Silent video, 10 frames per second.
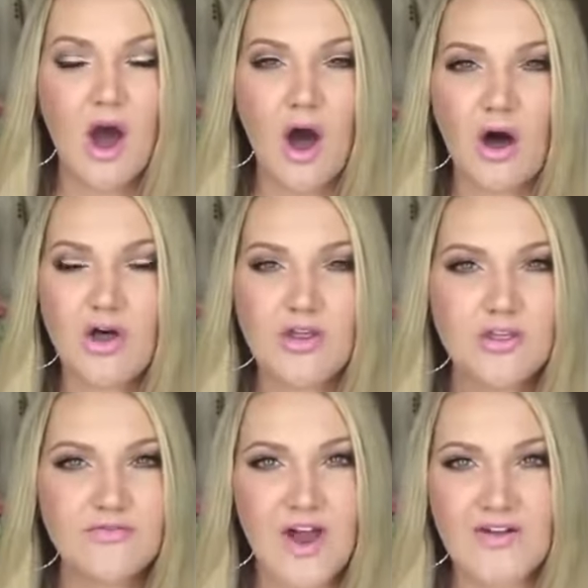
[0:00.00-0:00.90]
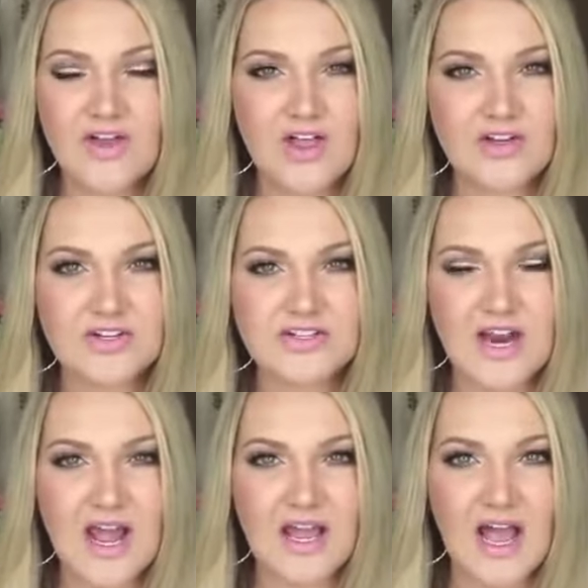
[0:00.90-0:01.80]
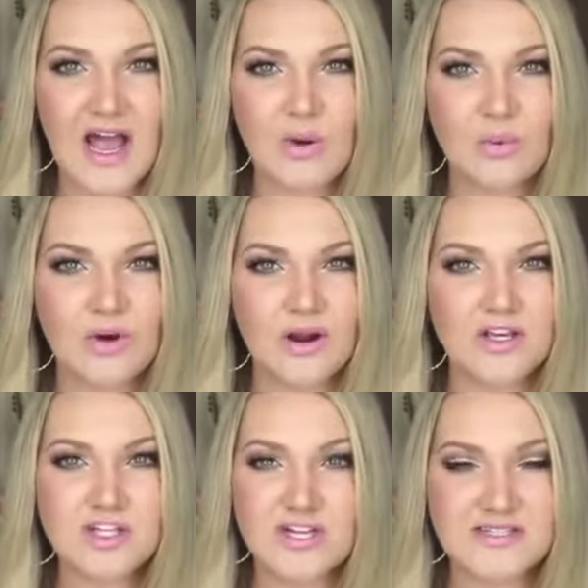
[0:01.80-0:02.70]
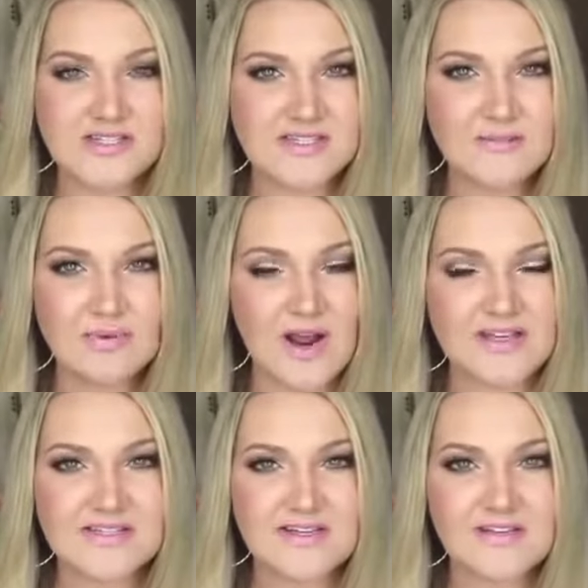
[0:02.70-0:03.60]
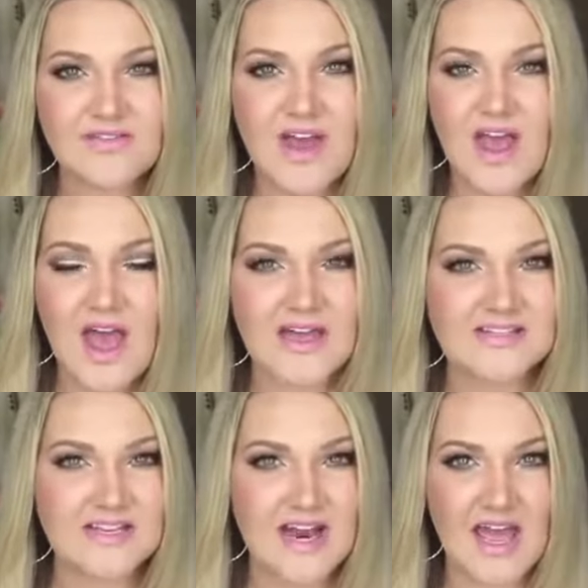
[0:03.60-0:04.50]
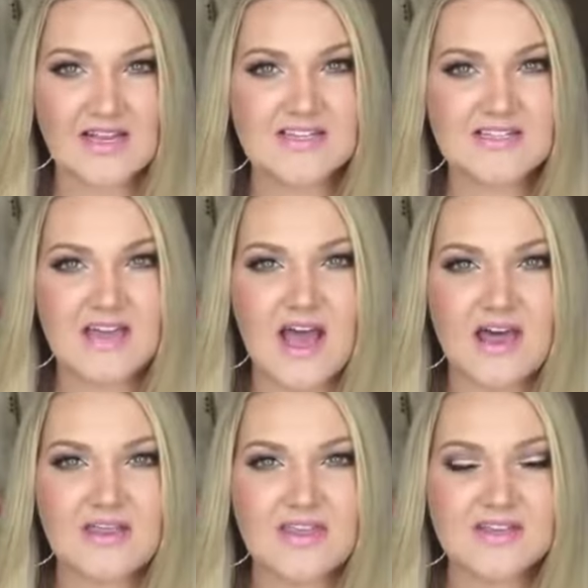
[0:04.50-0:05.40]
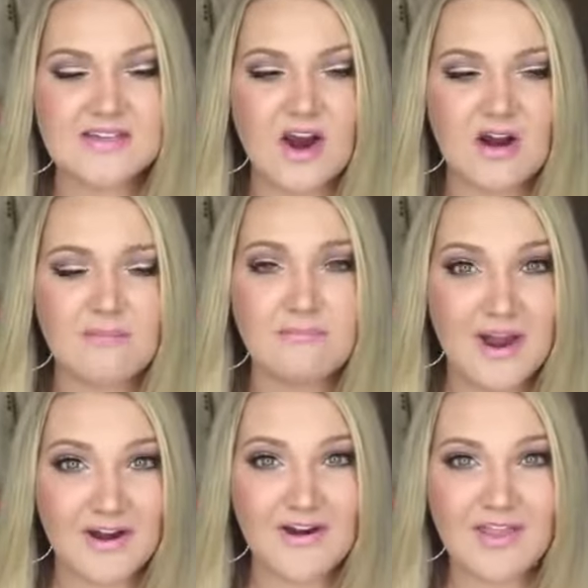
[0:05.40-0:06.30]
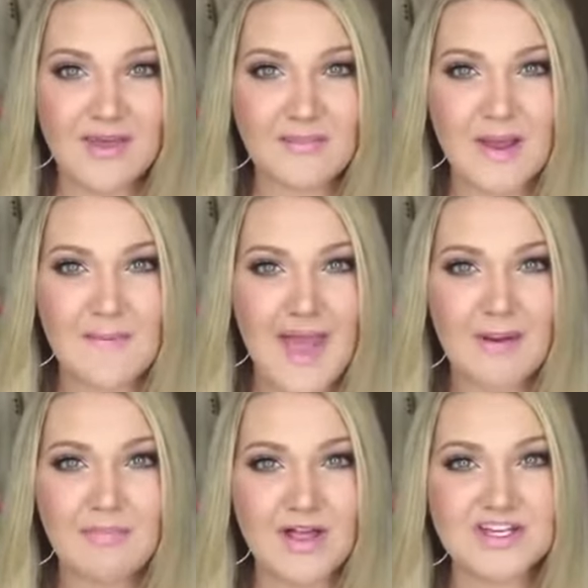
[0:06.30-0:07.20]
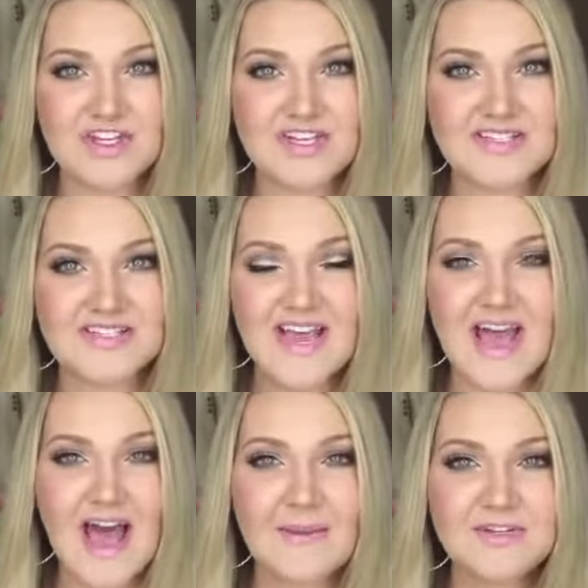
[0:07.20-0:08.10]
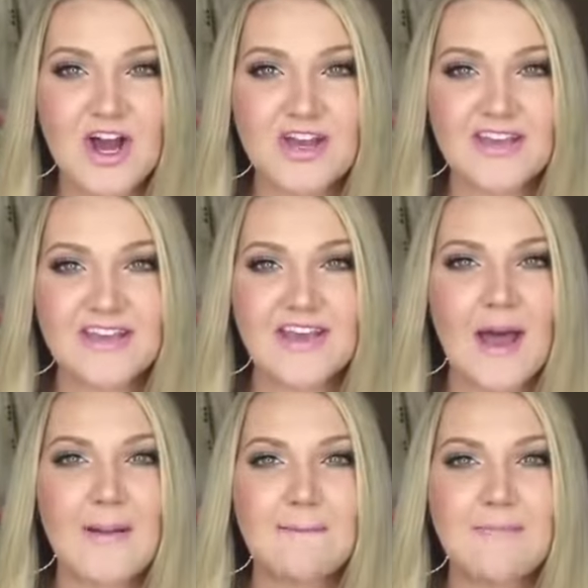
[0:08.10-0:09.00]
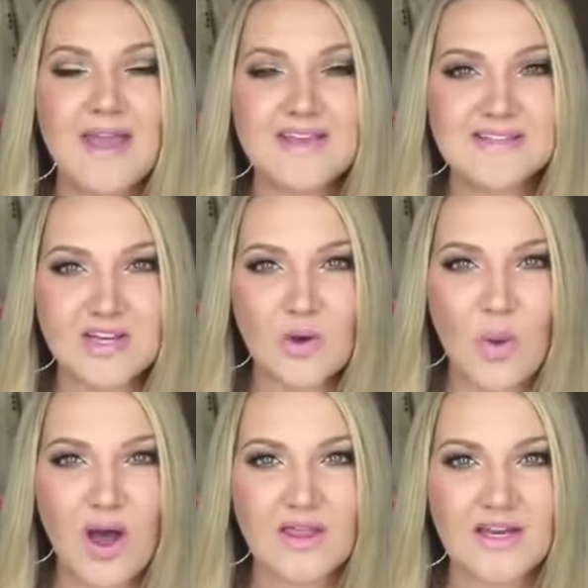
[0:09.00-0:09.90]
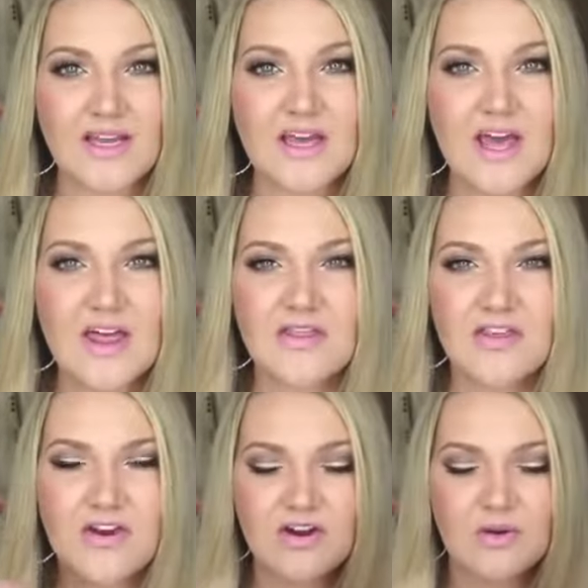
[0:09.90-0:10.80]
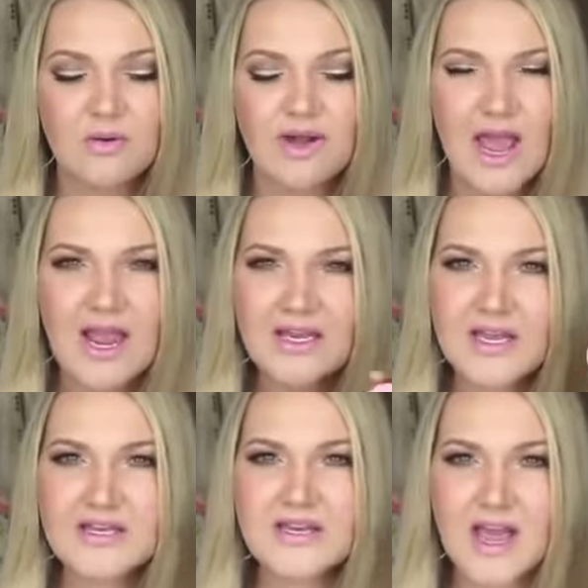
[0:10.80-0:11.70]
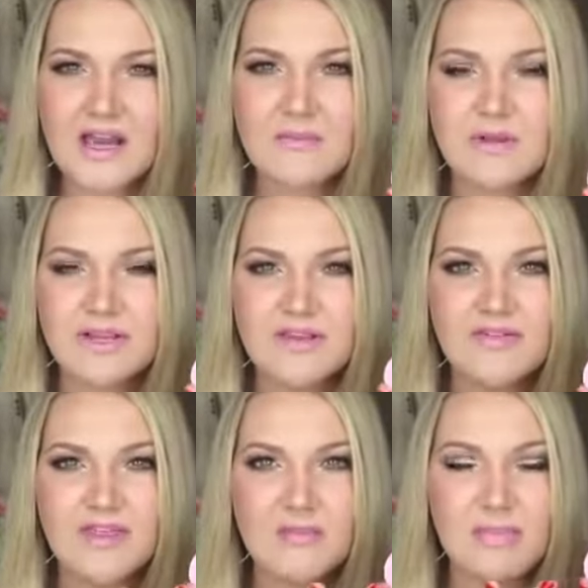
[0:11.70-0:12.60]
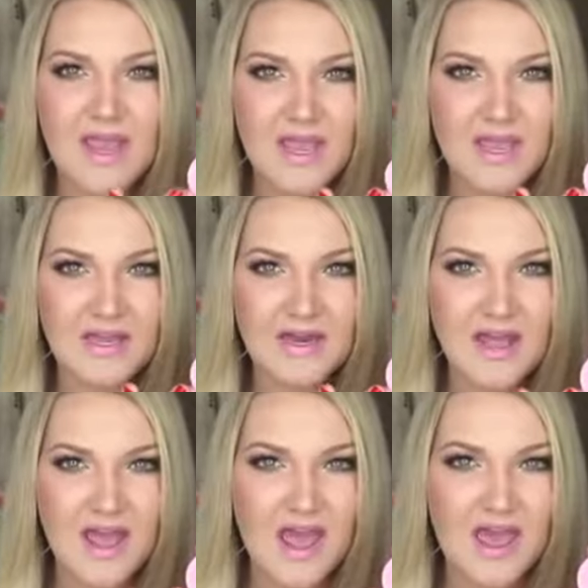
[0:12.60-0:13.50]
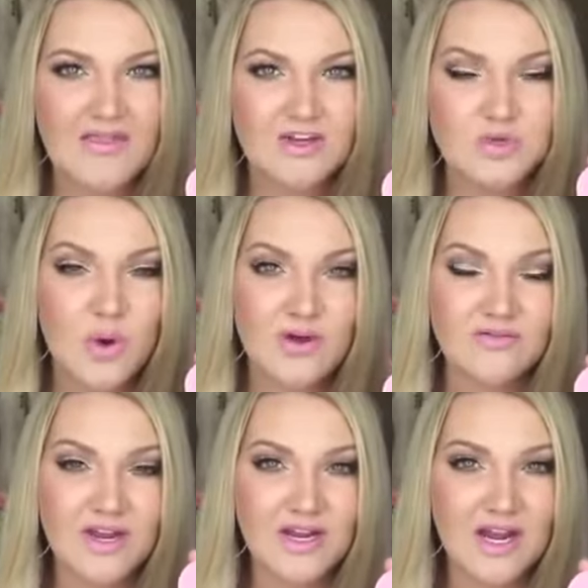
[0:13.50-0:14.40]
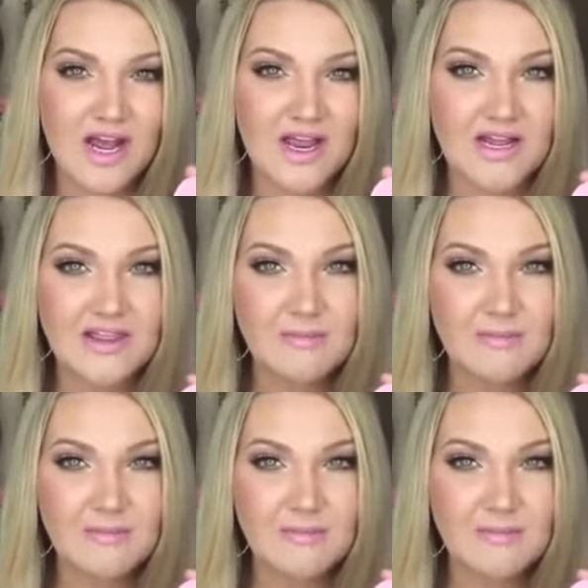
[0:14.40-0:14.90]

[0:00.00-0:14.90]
All the 5 colors that I got were just as impressive as the next. These are better than my MAC blushes. I'm talking amazing quality. They're $9.99, I believe, in the pan, and then $12.99 in the